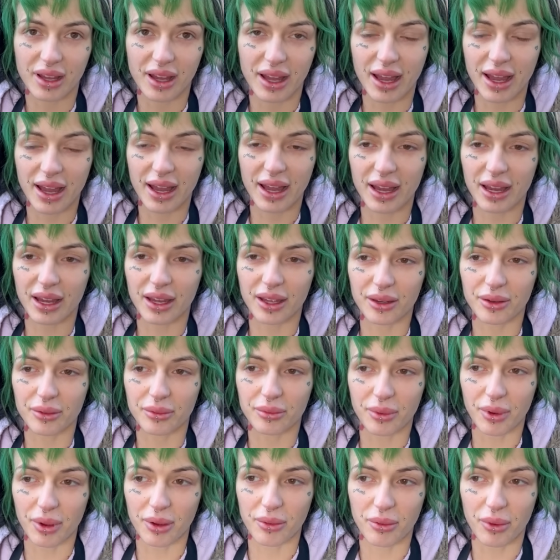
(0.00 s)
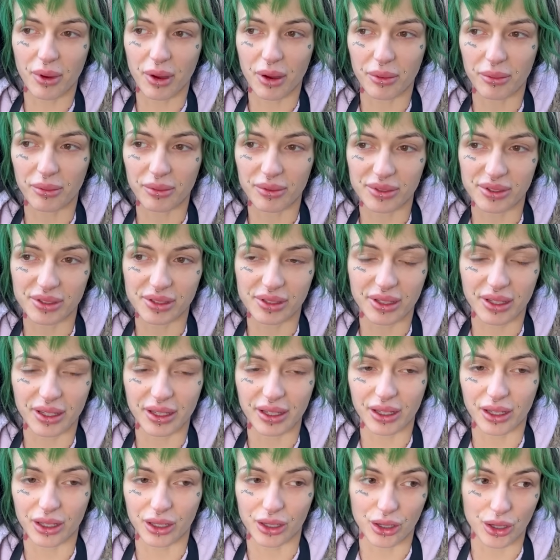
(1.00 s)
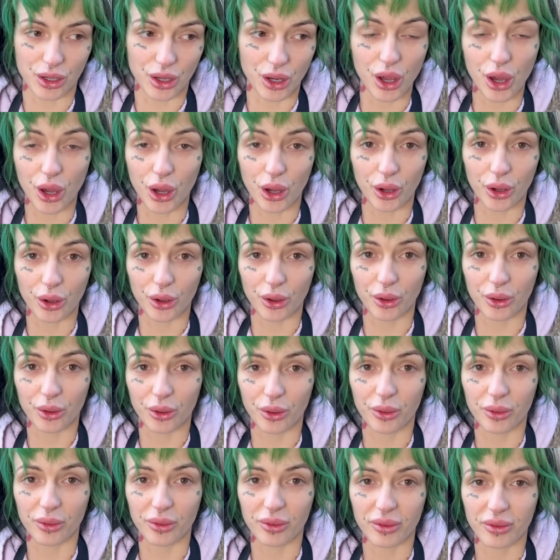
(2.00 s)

And my mom was like, no.